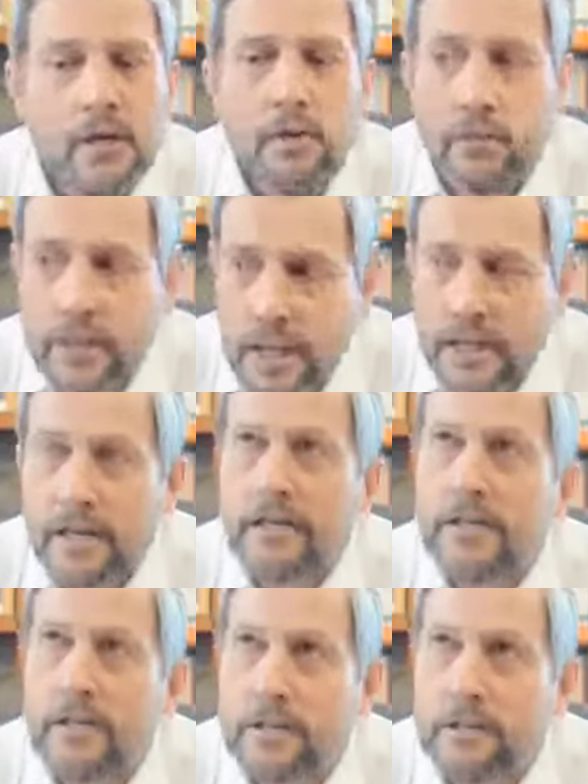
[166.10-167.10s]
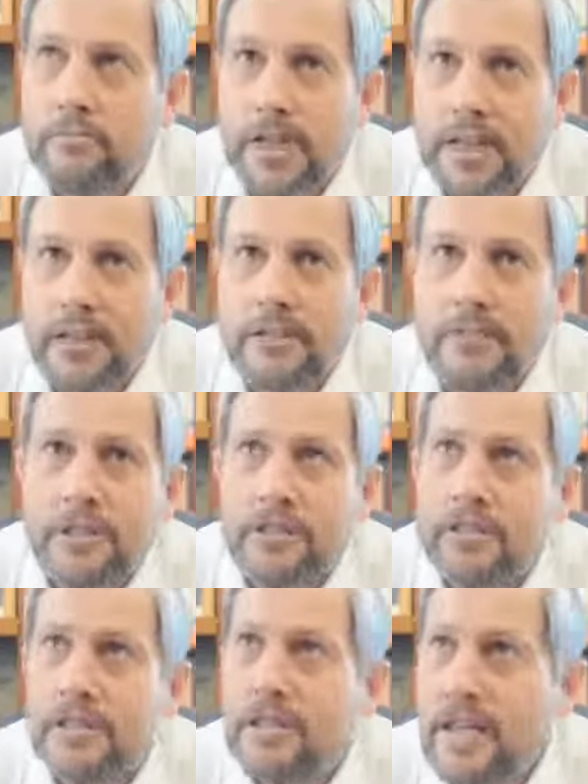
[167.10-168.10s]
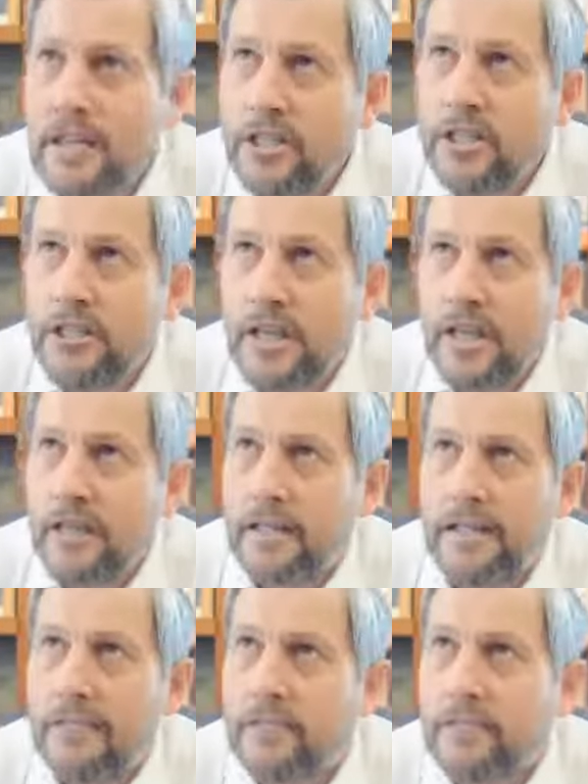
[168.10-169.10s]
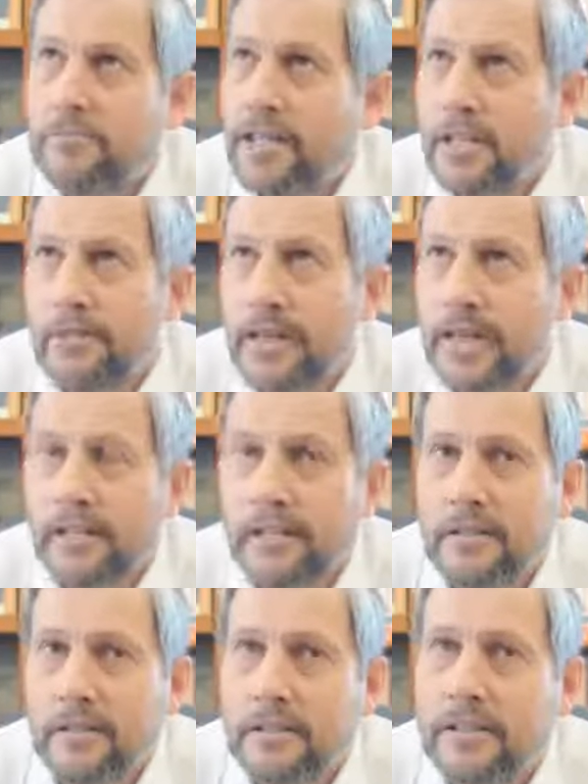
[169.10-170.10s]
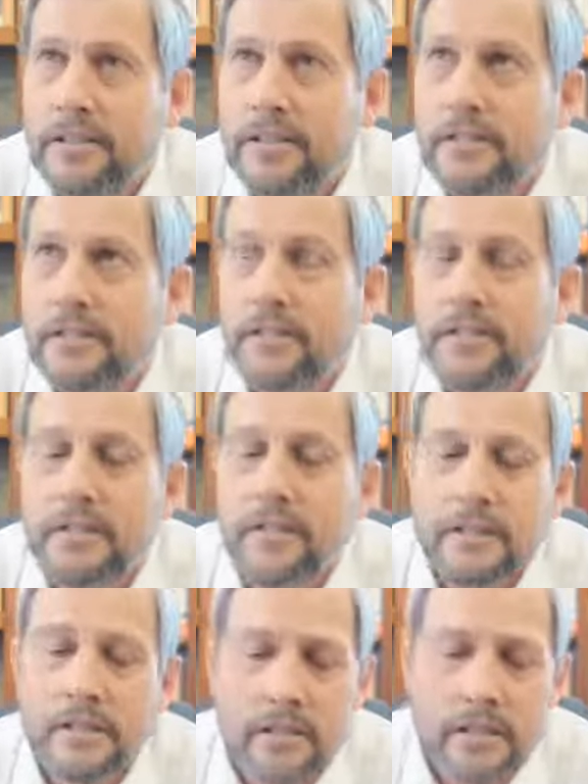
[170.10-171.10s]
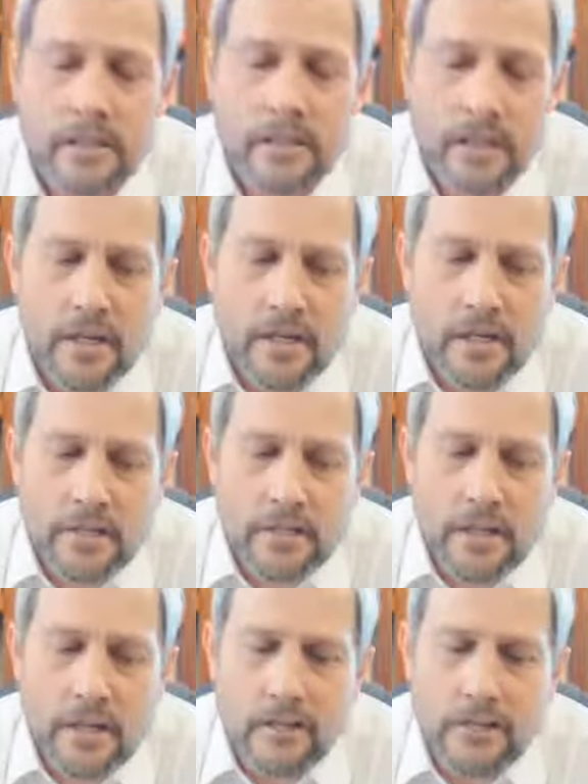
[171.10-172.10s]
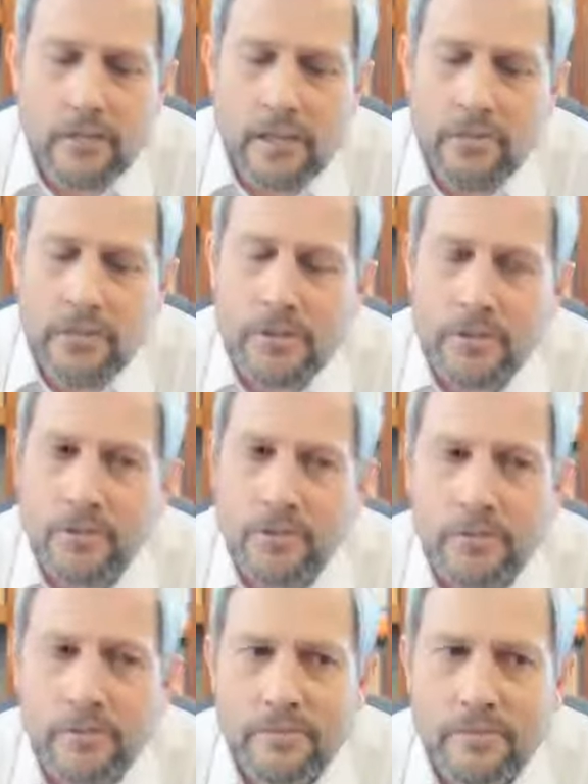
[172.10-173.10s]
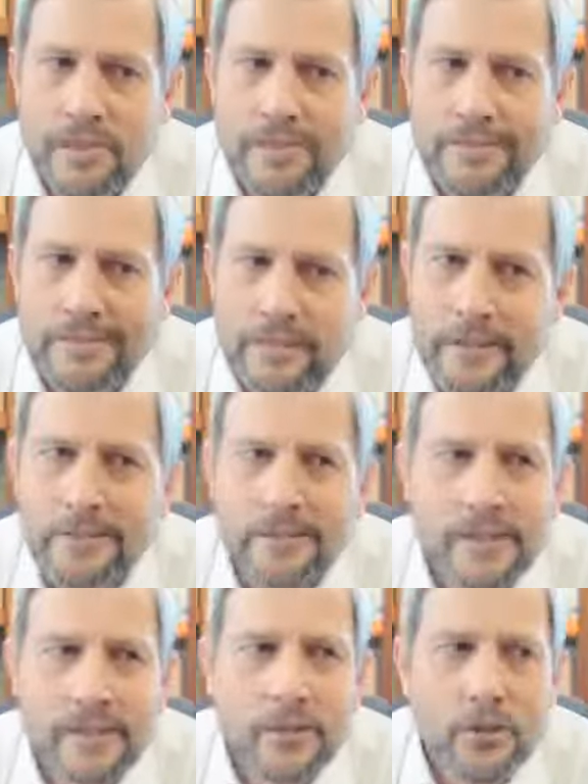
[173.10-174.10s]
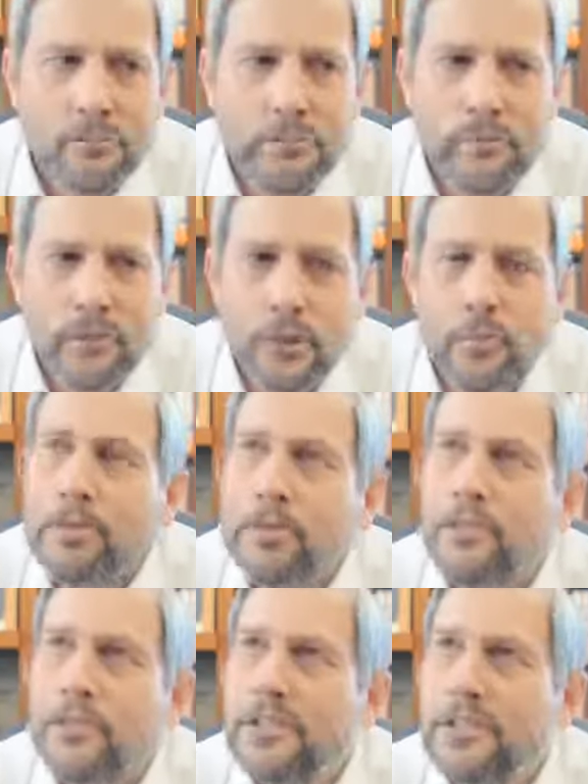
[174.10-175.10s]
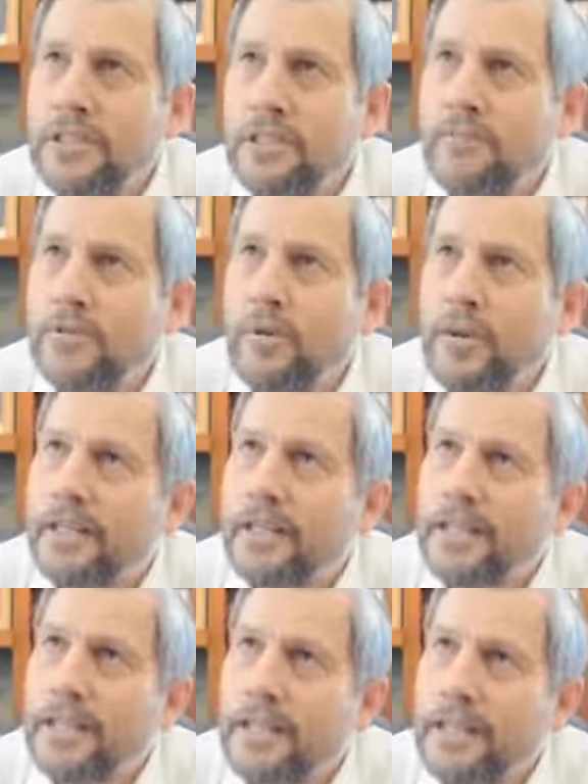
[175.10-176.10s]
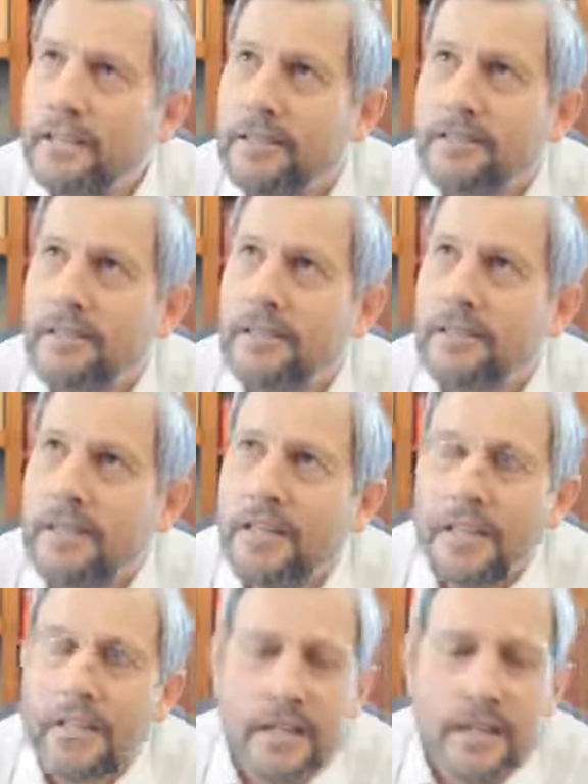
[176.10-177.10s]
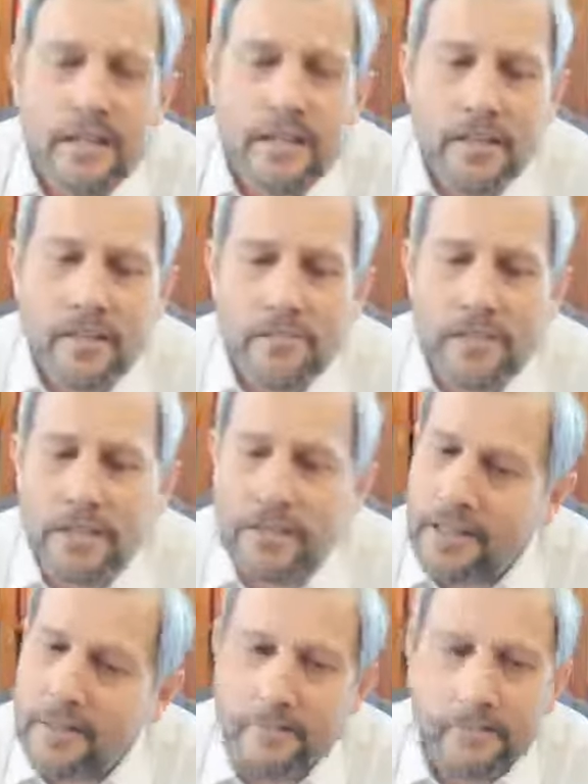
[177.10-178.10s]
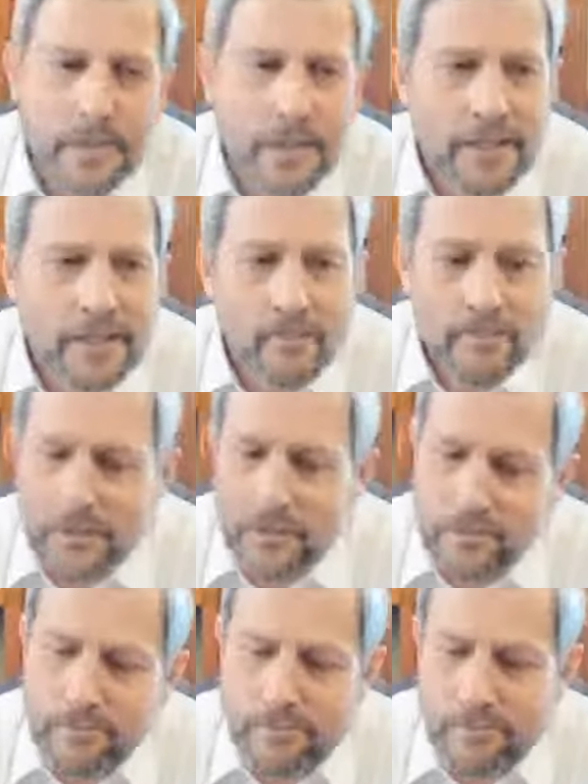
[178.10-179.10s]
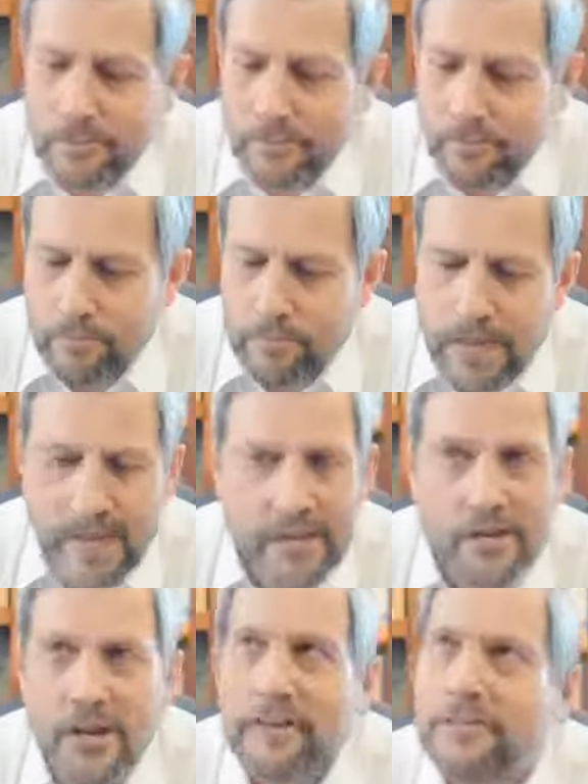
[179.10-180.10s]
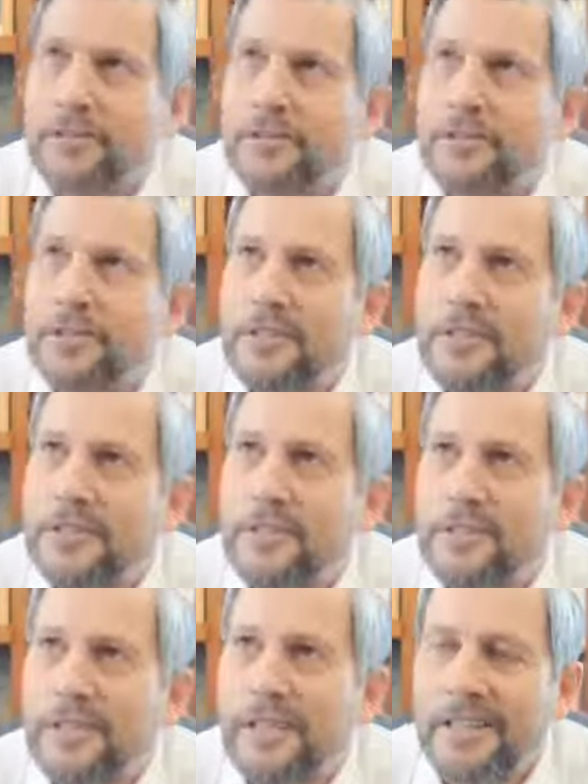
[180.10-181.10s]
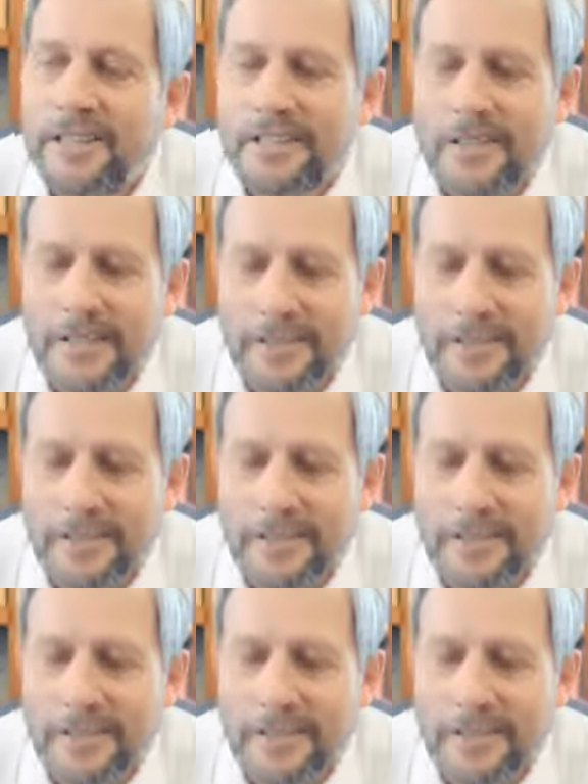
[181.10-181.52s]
We had it in spades because the nation had it in spades back in the 60s. And so I was a little sort of like, oh, I hope it's received the way I intended it, because I got some bad officers in here and